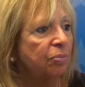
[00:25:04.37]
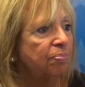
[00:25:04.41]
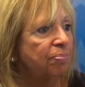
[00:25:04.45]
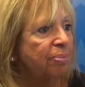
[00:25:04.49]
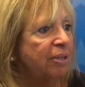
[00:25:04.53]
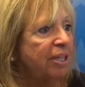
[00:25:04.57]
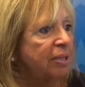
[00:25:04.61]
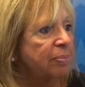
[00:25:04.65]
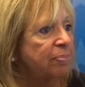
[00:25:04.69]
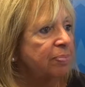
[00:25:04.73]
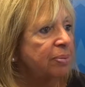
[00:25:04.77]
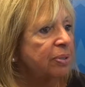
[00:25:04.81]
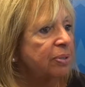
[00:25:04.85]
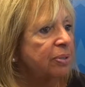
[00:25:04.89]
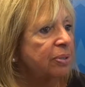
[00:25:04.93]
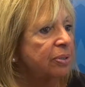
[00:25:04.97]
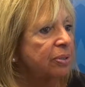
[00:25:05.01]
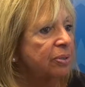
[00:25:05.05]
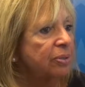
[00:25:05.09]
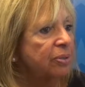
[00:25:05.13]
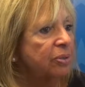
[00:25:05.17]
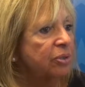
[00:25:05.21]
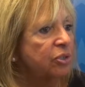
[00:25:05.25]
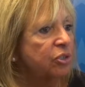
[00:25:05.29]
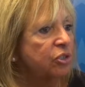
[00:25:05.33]

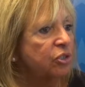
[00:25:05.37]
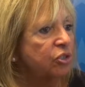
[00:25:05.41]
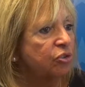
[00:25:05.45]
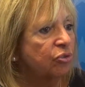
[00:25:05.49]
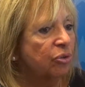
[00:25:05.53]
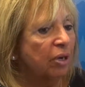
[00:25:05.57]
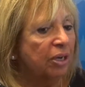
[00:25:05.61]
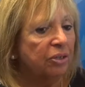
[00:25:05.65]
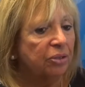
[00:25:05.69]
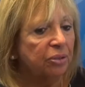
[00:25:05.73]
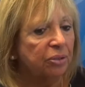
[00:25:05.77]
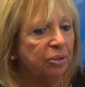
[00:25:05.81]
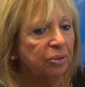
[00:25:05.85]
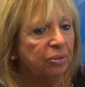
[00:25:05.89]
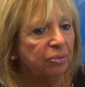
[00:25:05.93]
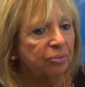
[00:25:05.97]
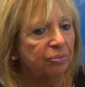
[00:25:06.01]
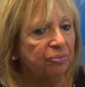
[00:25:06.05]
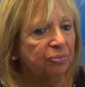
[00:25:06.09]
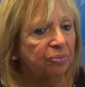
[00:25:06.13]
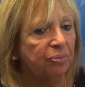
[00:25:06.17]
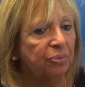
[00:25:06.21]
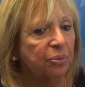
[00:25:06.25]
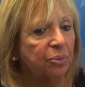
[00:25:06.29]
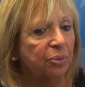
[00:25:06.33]
people struggle
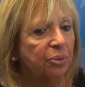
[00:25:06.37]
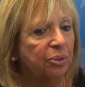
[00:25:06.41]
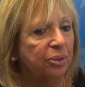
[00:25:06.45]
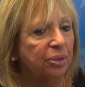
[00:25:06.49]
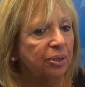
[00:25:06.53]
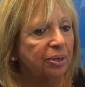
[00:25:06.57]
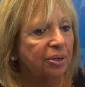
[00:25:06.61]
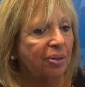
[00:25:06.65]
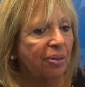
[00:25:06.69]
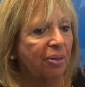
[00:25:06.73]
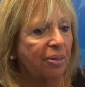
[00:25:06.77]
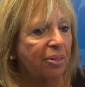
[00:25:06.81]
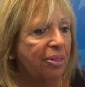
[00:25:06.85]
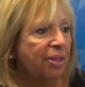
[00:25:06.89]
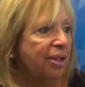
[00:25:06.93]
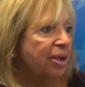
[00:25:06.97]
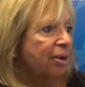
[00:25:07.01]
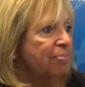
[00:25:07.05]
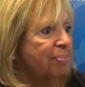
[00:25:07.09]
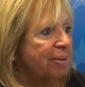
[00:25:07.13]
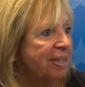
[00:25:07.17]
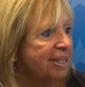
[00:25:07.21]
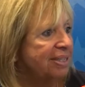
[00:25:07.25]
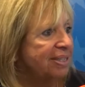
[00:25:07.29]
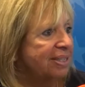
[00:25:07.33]
for their
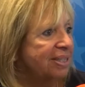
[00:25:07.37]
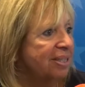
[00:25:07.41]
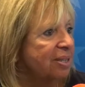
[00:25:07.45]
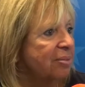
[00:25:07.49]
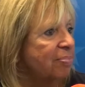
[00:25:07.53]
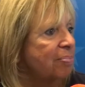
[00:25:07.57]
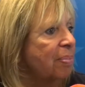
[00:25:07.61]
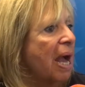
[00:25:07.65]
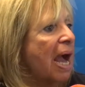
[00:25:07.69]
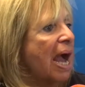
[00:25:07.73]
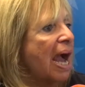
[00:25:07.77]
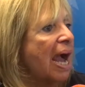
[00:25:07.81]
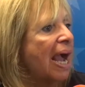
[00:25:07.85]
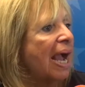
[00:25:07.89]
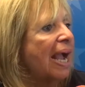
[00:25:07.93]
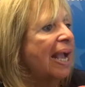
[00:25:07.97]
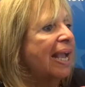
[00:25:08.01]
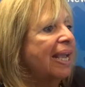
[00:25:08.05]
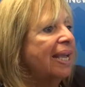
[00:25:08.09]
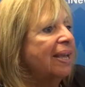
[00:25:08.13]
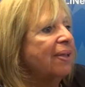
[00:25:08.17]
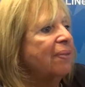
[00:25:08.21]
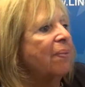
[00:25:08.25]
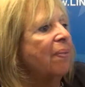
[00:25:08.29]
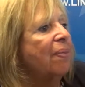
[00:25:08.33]
piece of the pie
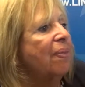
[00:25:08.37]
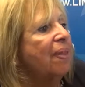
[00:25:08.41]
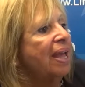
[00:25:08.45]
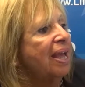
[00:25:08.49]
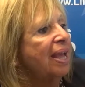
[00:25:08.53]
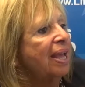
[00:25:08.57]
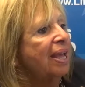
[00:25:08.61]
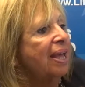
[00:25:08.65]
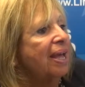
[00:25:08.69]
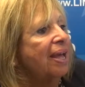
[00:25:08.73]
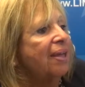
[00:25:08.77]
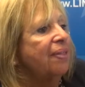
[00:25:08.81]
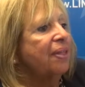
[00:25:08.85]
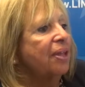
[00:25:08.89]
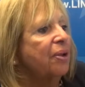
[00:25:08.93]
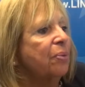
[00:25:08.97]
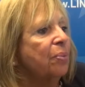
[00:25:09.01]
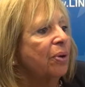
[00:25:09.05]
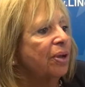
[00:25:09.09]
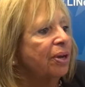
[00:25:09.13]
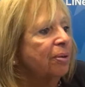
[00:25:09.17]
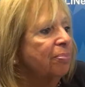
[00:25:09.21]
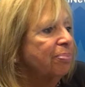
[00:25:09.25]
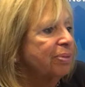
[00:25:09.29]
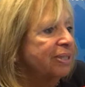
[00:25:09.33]
and they
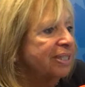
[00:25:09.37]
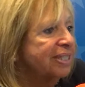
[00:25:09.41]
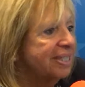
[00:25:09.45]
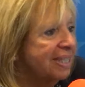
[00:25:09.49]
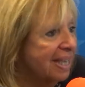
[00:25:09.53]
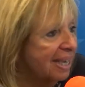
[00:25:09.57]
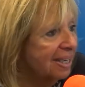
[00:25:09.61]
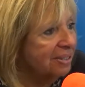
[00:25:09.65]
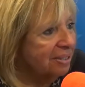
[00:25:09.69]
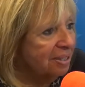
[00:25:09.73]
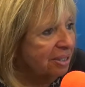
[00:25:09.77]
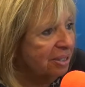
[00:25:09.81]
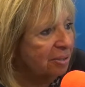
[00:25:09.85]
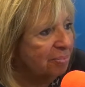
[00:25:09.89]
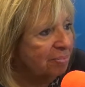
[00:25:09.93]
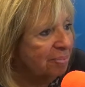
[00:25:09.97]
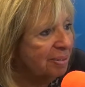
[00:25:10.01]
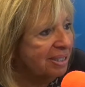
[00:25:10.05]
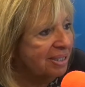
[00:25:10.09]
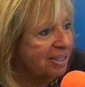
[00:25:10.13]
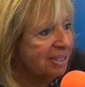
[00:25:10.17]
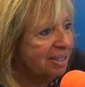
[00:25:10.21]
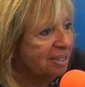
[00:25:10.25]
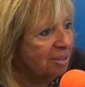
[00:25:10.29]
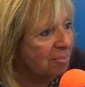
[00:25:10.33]
want to protect their
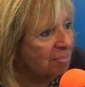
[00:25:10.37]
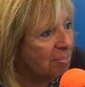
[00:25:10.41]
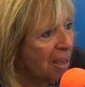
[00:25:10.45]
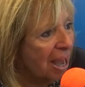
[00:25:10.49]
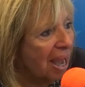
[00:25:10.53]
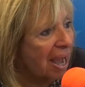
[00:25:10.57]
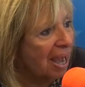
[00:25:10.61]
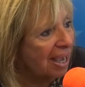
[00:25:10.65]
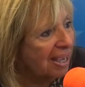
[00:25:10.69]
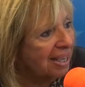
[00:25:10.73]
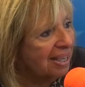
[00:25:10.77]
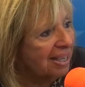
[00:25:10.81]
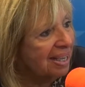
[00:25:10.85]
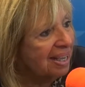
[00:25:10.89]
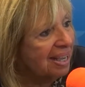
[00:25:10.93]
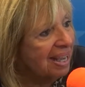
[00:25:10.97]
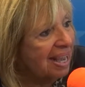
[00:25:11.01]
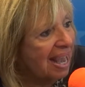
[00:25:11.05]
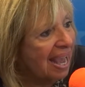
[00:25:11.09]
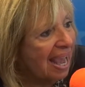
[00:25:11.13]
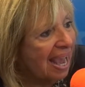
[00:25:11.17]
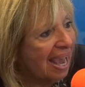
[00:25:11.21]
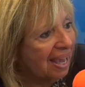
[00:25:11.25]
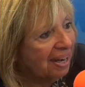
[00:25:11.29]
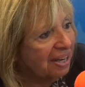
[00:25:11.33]
piece of the pie?
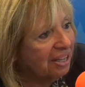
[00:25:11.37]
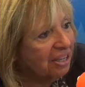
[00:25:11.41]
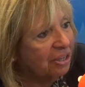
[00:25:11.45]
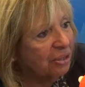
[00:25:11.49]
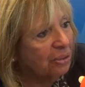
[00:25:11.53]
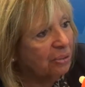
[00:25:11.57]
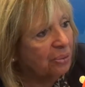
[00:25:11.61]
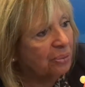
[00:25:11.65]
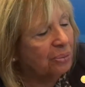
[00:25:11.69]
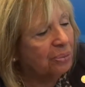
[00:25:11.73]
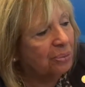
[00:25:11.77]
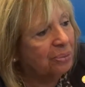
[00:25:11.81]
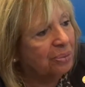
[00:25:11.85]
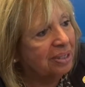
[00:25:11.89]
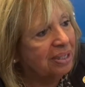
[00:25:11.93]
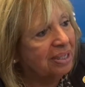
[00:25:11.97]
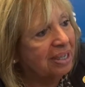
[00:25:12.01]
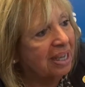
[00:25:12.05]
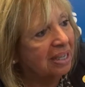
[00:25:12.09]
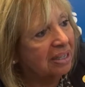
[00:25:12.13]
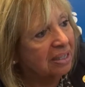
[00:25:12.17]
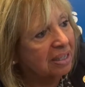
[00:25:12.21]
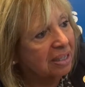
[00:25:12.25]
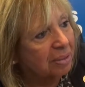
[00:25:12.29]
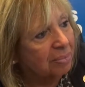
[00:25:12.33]
How do you
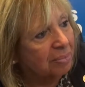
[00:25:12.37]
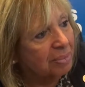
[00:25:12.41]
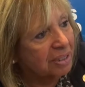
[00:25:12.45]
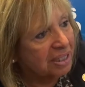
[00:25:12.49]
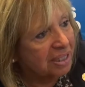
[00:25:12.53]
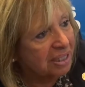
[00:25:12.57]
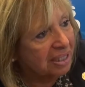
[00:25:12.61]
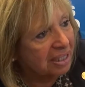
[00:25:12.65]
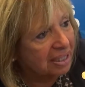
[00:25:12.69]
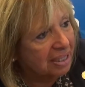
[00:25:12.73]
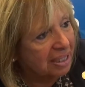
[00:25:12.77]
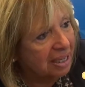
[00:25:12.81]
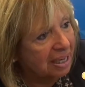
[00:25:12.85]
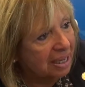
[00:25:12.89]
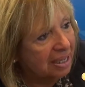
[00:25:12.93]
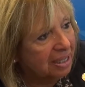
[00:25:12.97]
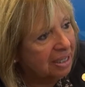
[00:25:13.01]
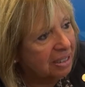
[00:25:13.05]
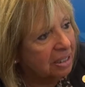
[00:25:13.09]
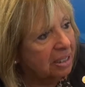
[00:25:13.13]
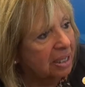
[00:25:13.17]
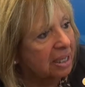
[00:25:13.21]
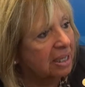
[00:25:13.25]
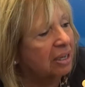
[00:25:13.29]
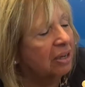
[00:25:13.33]
get them to kind
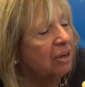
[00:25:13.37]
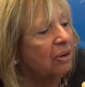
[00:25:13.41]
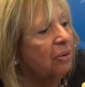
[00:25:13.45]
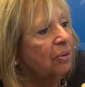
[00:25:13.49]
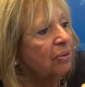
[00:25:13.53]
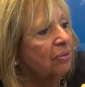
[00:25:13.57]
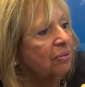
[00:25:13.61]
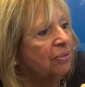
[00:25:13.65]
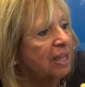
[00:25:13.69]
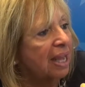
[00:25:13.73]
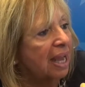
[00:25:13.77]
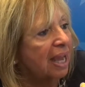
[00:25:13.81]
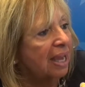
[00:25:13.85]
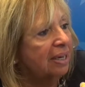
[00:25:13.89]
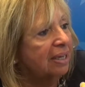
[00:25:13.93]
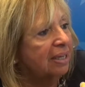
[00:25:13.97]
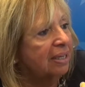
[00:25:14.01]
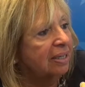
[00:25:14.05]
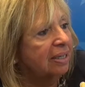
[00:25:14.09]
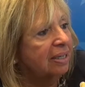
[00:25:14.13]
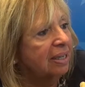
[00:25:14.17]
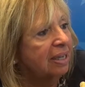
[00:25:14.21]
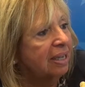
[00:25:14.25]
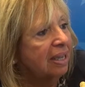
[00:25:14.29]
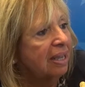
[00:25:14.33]
of let go of that
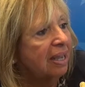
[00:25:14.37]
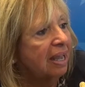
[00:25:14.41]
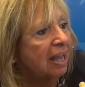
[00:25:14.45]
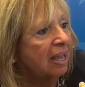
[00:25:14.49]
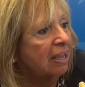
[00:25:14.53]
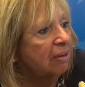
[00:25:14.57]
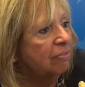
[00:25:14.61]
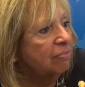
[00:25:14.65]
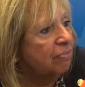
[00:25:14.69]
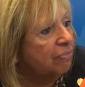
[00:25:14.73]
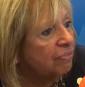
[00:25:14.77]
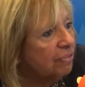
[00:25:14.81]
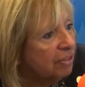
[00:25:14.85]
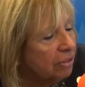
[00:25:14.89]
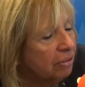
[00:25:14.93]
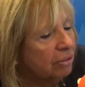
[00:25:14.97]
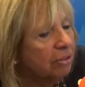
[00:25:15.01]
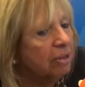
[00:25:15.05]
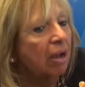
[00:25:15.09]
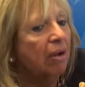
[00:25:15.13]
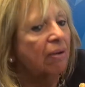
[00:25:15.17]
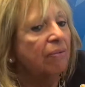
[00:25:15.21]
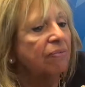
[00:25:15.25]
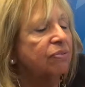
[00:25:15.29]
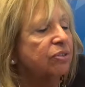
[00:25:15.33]
and feel
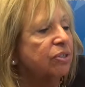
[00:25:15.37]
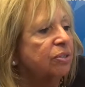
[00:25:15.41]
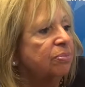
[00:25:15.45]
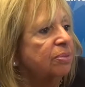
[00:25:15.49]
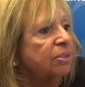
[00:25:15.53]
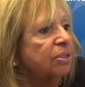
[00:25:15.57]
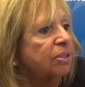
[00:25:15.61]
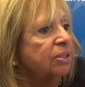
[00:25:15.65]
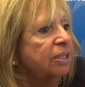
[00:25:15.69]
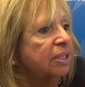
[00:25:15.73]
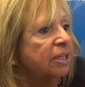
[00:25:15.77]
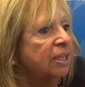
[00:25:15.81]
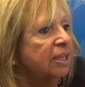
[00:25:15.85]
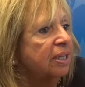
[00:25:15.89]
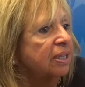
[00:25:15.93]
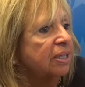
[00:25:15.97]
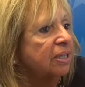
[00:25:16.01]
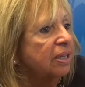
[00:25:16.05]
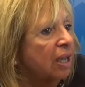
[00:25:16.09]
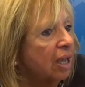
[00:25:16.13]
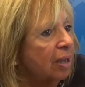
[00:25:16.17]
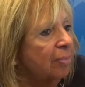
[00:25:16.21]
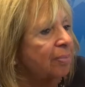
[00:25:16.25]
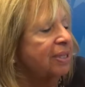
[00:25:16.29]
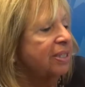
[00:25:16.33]
comfortable in
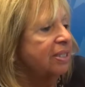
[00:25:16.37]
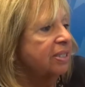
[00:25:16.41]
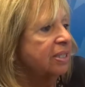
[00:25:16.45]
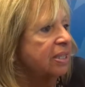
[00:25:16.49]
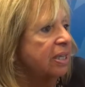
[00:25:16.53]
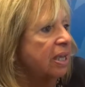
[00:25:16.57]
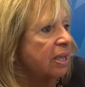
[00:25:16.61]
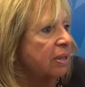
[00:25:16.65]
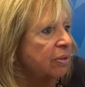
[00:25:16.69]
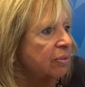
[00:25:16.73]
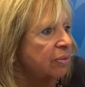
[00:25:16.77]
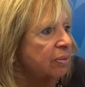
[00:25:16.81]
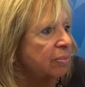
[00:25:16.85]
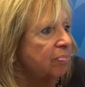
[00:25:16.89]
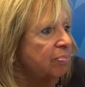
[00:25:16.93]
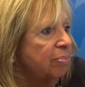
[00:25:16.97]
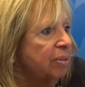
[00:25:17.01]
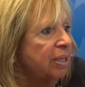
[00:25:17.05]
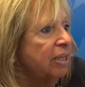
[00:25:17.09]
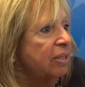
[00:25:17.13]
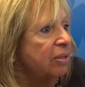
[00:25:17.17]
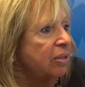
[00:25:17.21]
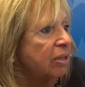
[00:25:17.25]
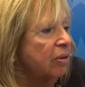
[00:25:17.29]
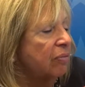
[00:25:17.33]
coming together and
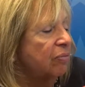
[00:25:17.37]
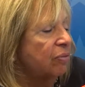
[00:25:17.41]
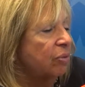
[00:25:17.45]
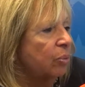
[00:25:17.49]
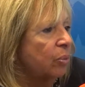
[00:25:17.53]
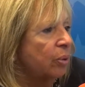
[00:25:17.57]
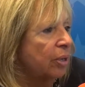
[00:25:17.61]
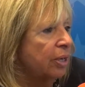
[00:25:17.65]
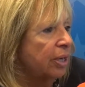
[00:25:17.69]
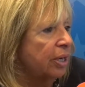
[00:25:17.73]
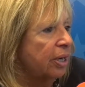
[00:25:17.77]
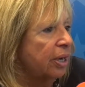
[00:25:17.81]
being there for one